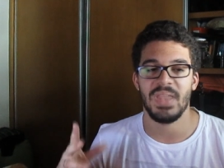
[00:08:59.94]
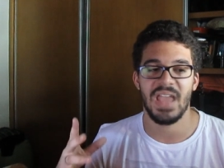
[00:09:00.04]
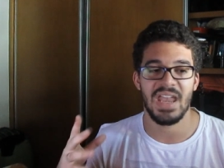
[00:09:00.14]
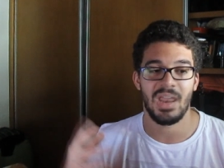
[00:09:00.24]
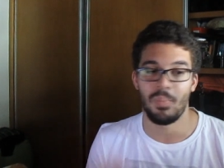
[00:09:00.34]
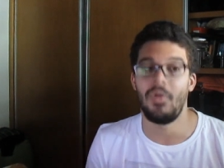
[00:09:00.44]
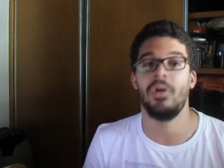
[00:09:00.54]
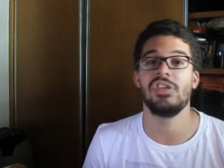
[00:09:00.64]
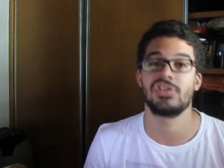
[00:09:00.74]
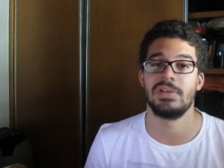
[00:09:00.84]
getting
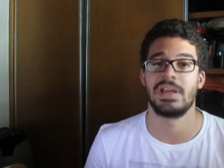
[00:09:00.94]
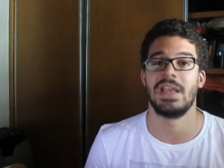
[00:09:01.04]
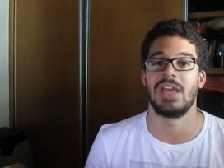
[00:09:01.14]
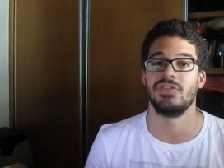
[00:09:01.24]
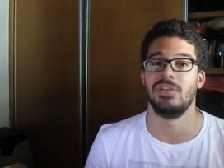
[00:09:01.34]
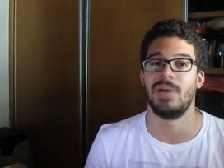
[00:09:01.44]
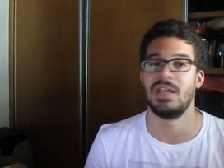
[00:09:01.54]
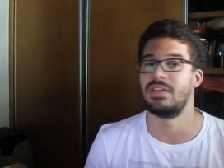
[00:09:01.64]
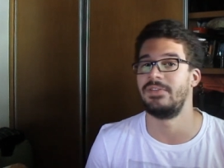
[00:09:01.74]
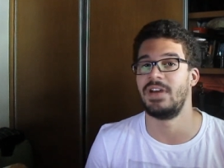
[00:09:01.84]
points so I can actually
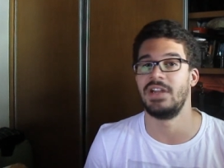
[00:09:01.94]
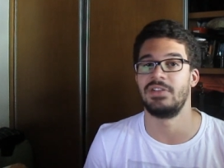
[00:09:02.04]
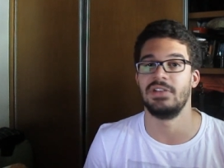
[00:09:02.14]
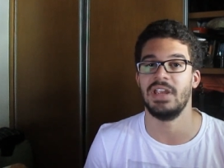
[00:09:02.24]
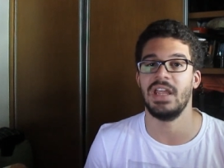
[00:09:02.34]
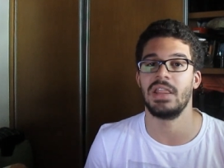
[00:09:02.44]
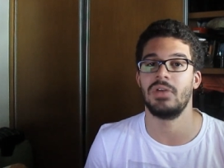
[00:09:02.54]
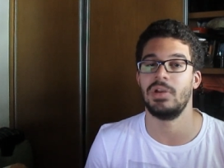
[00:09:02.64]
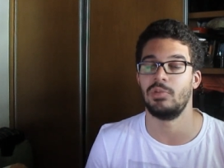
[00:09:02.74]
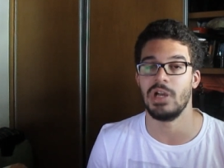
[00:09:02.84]
buy the Fire
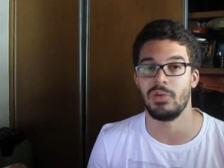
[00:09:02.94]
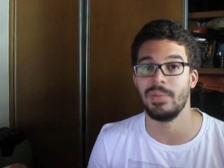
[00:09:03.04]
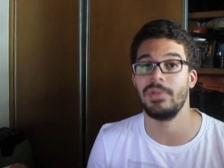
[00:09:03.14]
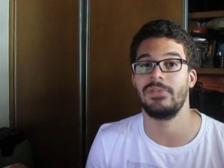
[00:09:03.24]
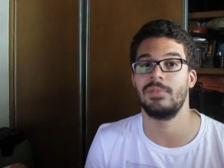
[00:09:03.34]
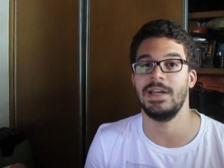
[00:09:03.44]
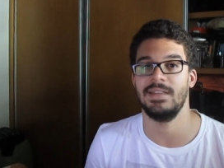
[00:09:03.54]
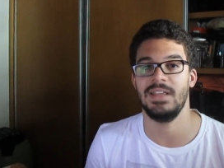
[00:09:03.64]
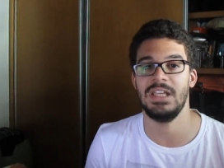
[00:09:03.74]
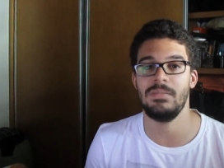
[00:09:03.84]
Tornado and more equipment for my
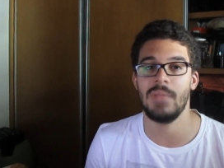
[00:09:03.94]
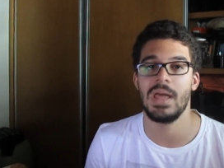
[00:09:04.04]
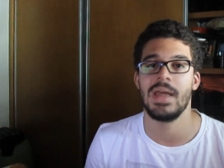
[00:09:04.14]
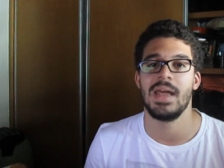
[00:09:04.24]
team.